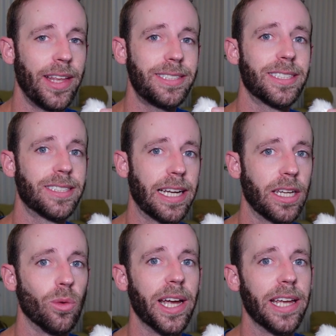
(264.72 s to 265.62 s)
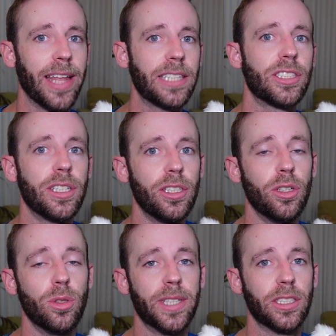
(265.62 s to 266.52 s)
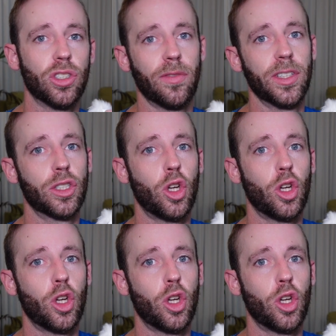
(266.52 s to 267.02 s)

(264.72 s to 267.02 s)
That's the second way, and that's to use a service